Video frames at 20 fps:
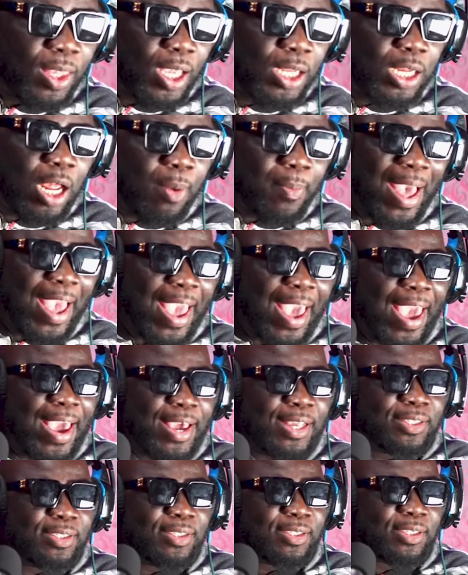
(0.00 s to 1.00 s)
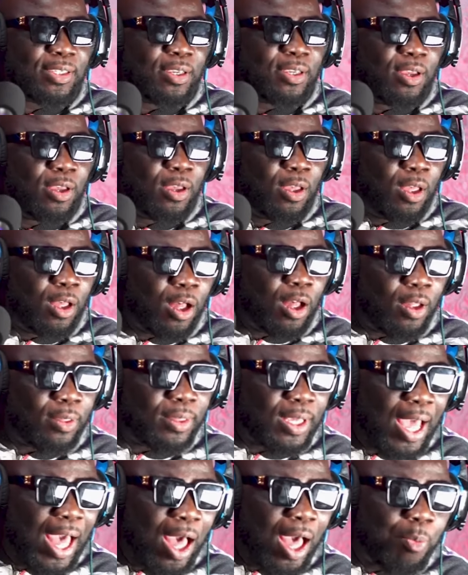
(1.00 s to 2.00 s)
number 8 on
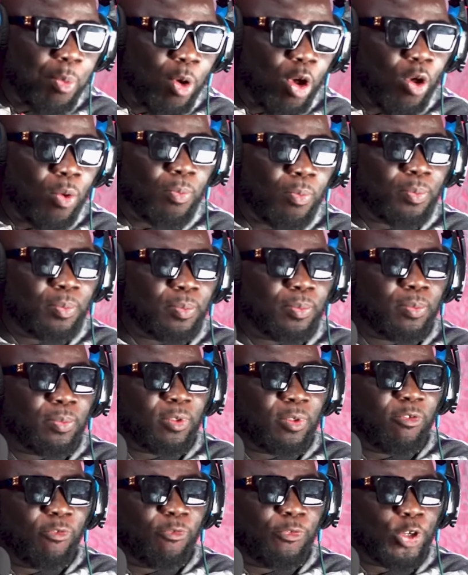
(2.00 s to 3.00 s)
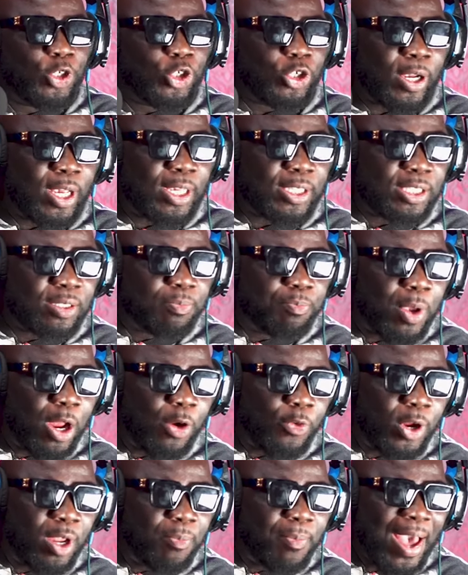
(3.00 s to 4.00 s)
the album features
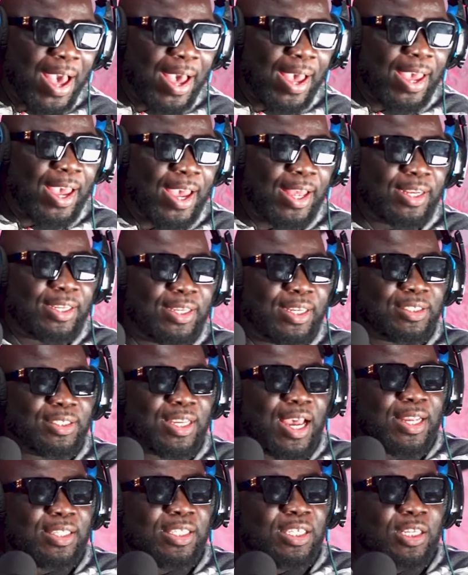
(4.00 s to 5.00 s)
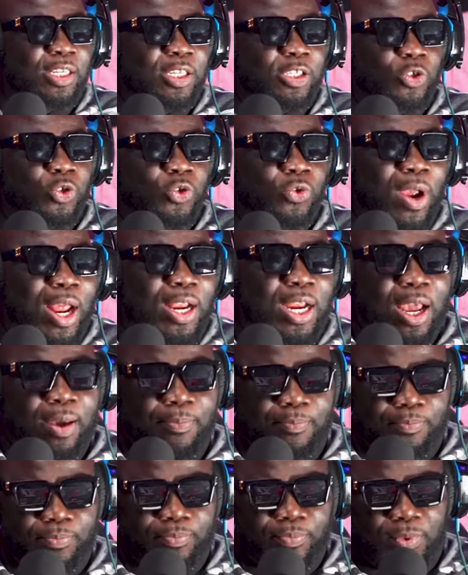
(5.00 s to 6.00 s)
Meriba, and the title is
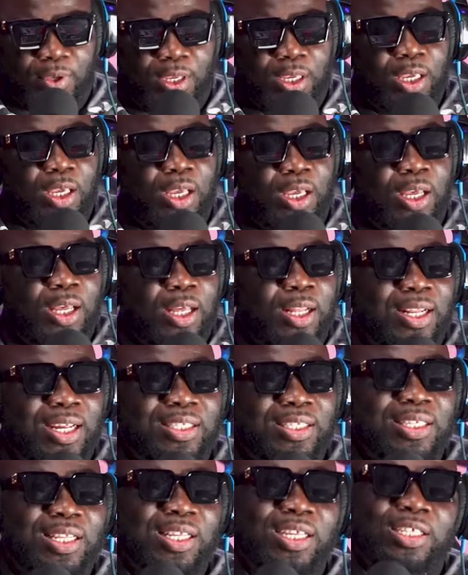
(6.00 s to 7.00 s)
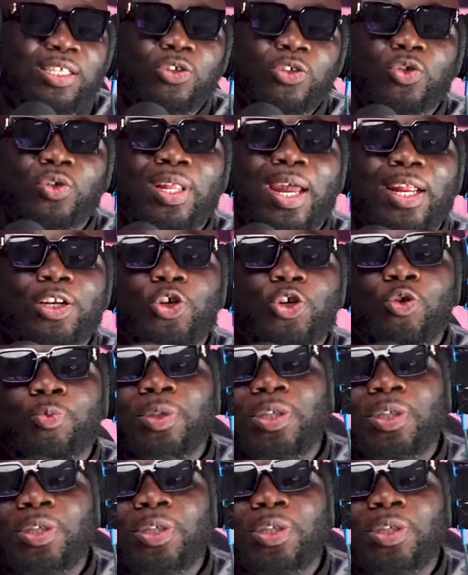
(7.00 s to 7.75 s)
Ranam. Let's listen to that dope